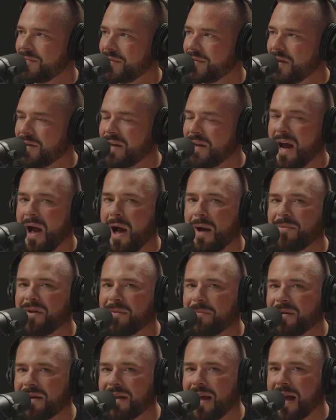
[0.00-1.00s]
Now, I'm going to
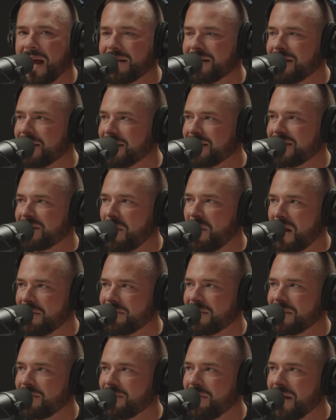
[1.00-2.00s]
put Ali on the spot
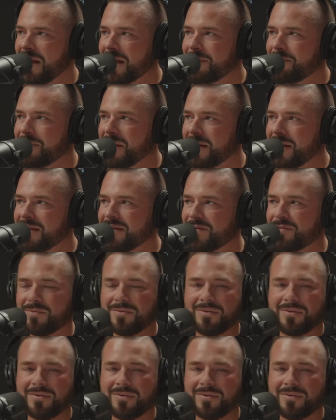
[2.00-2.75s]
real quick mm-hmm. because, you